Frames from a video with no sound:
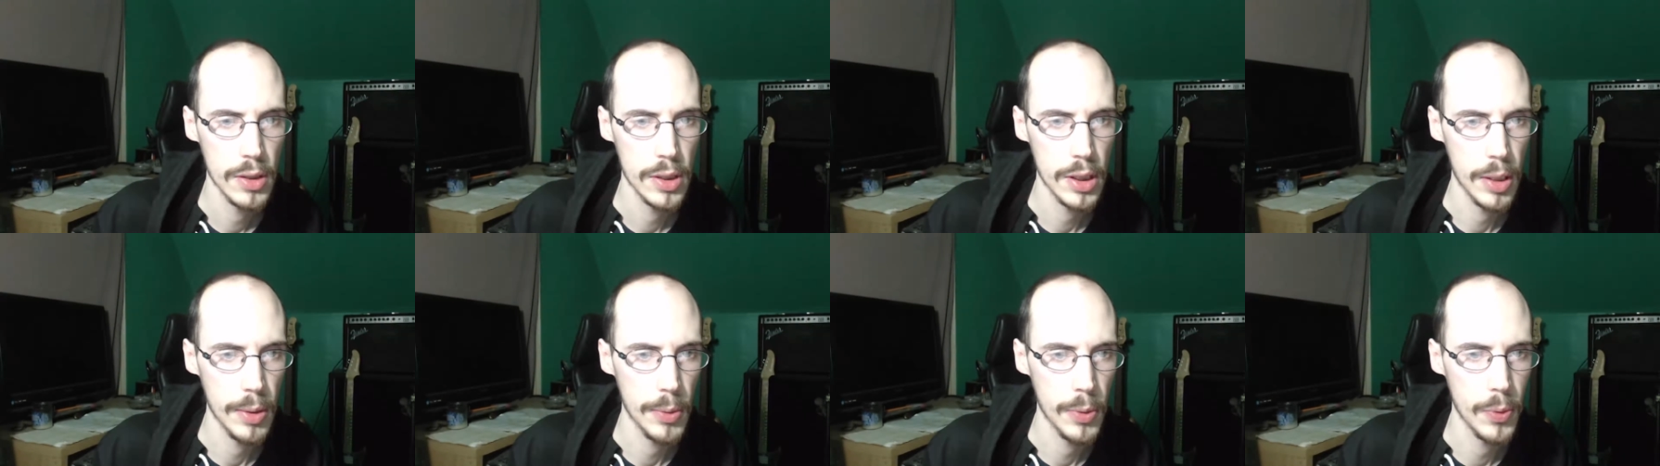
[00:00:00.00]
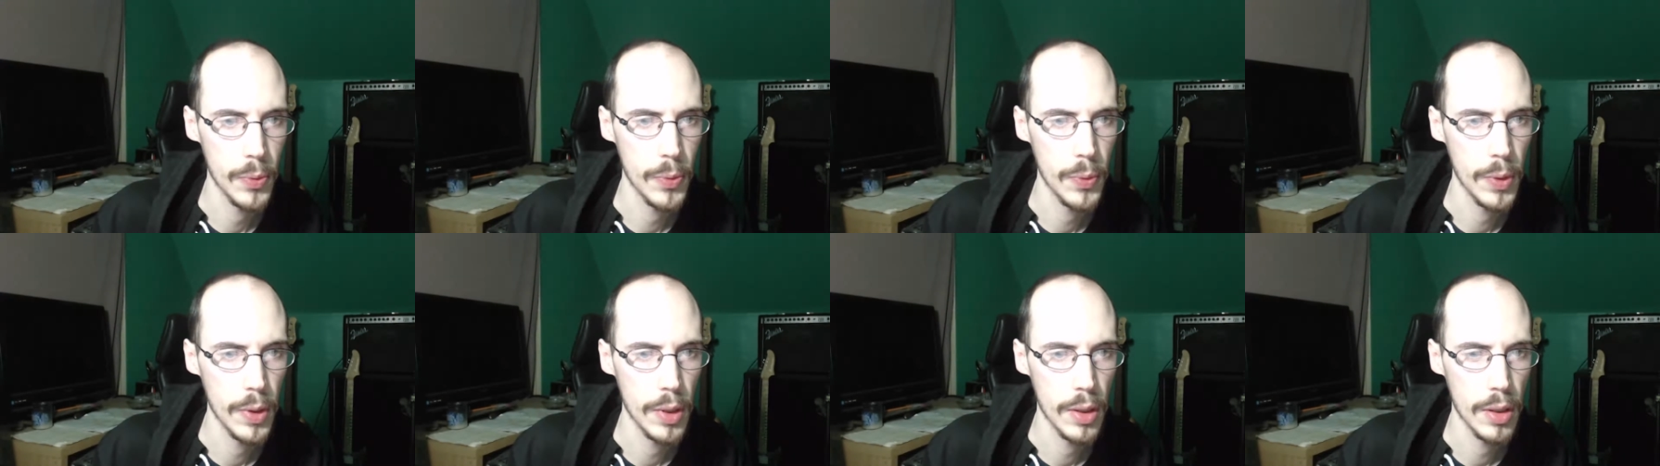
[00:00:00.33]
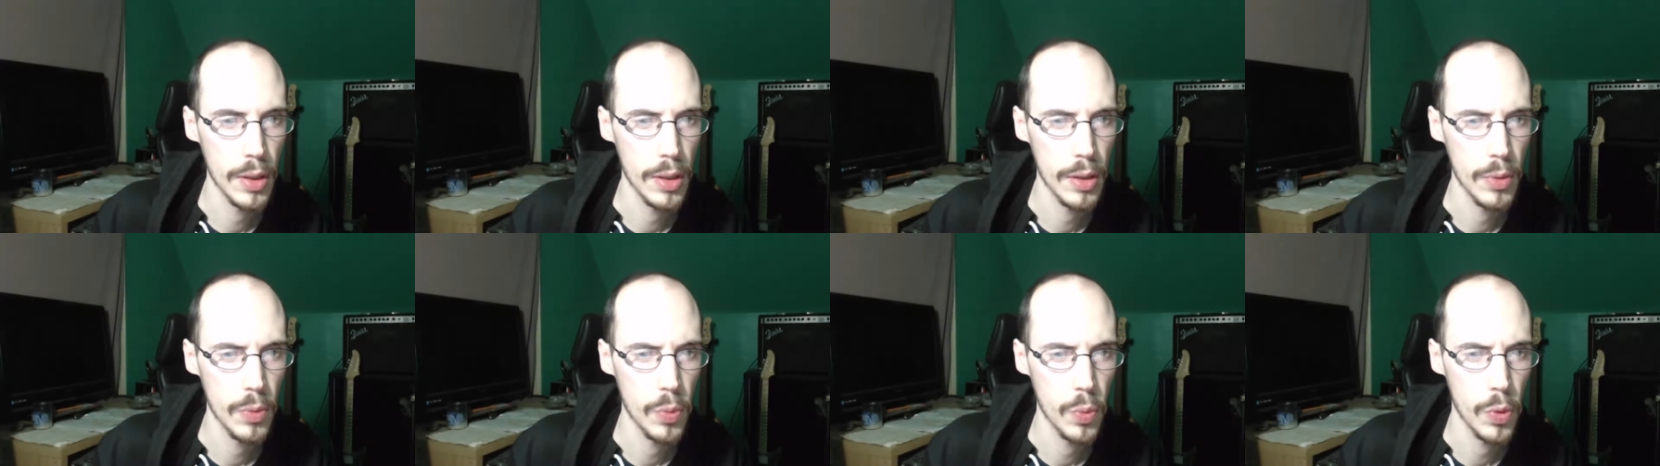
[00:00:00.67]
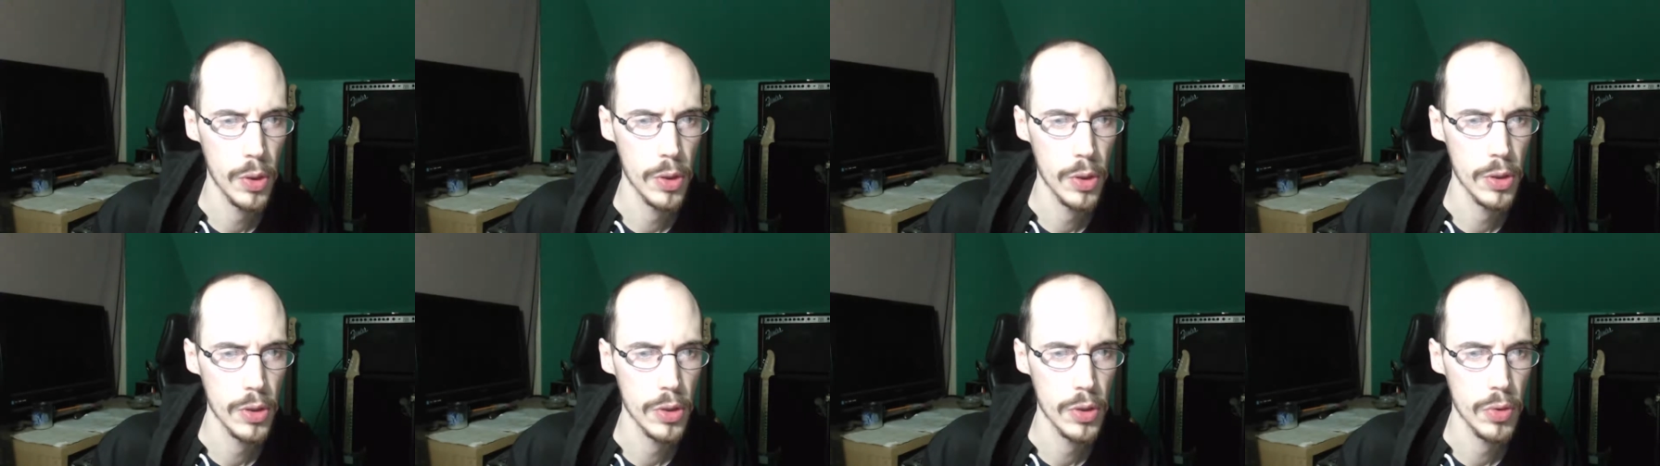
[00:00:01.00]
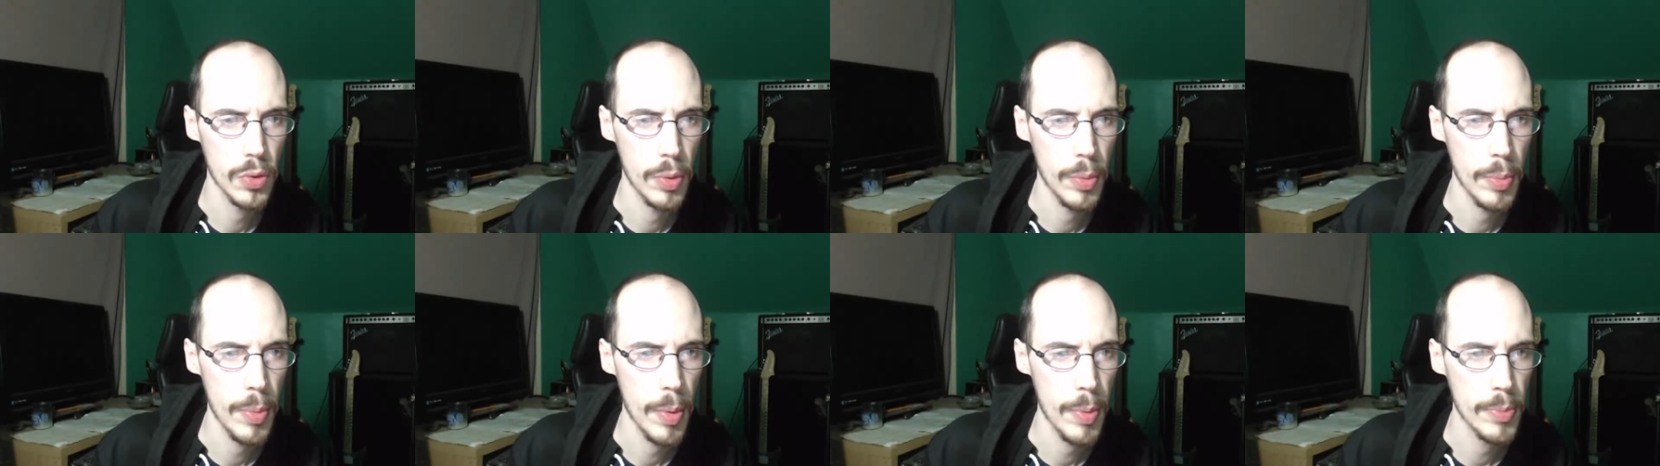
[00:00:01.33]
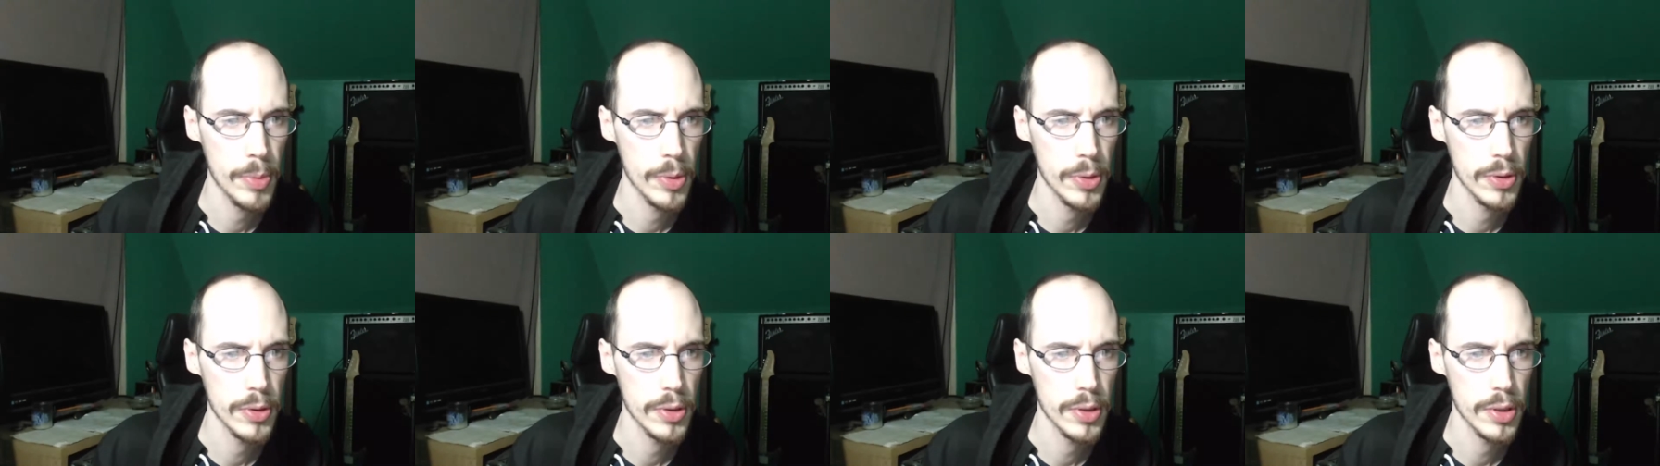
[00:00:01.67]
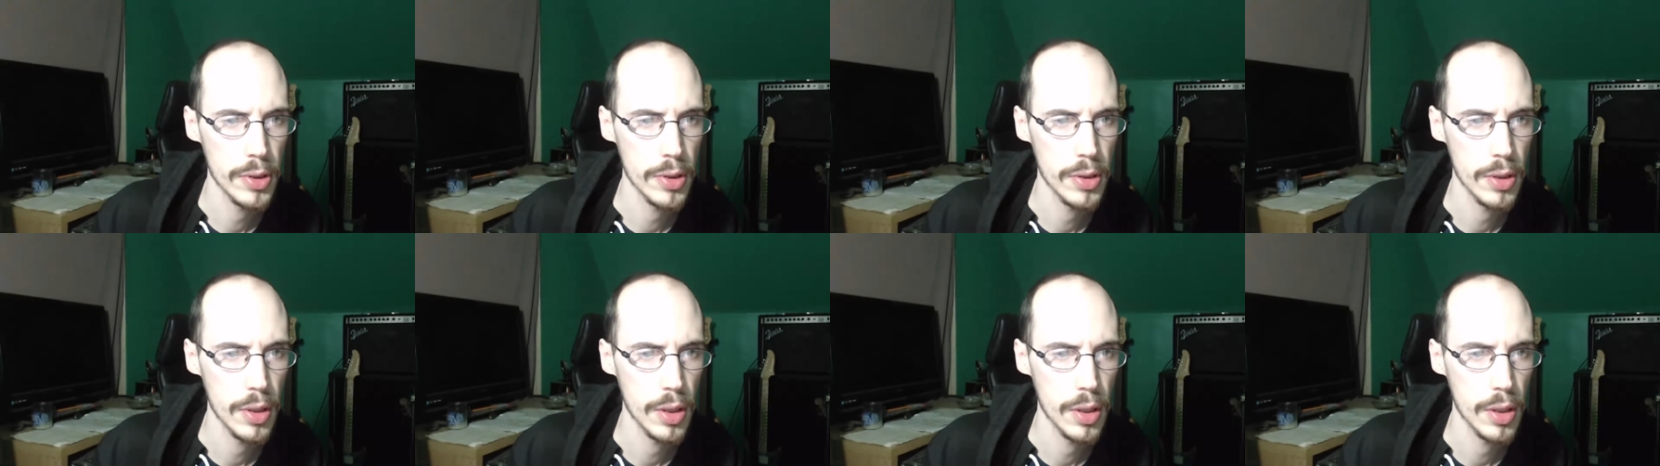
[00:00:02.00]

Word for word: Same queen. Workers, 3 members.